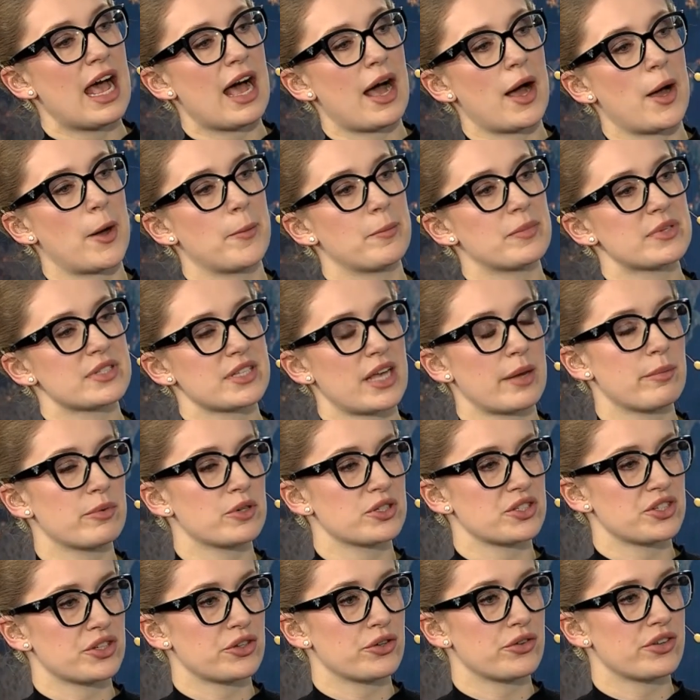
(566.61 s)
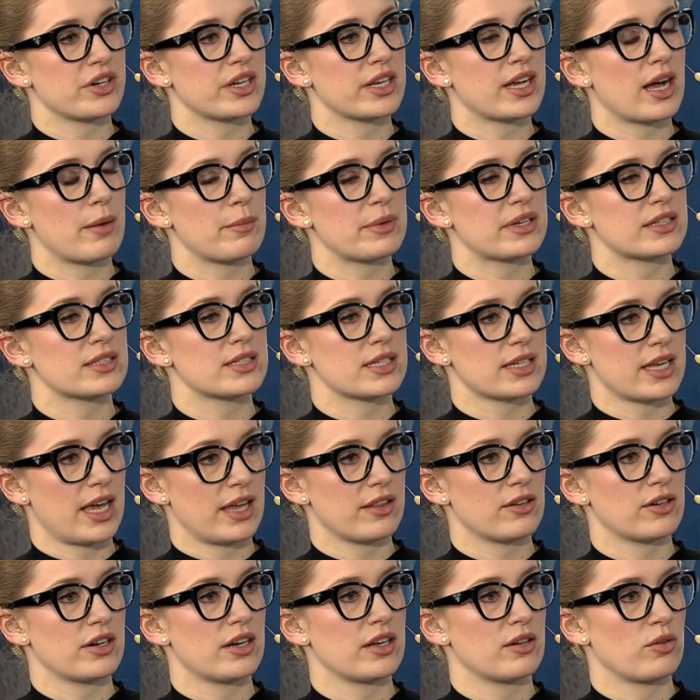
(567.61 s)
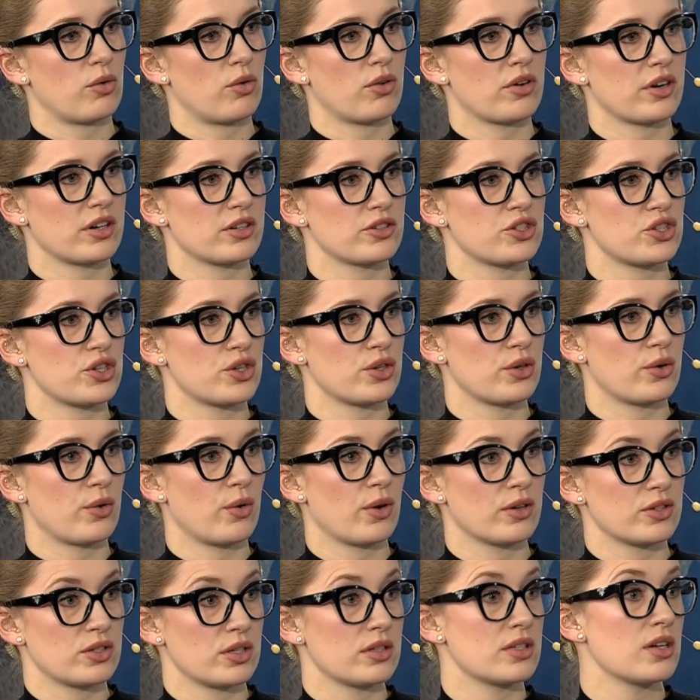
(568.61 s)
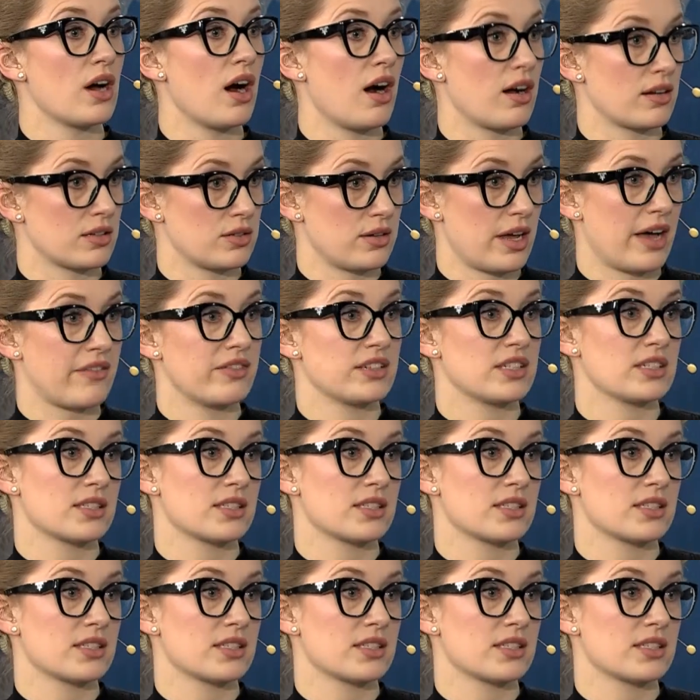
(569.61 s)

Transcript: cybersecurity coming together in order to talk, to have a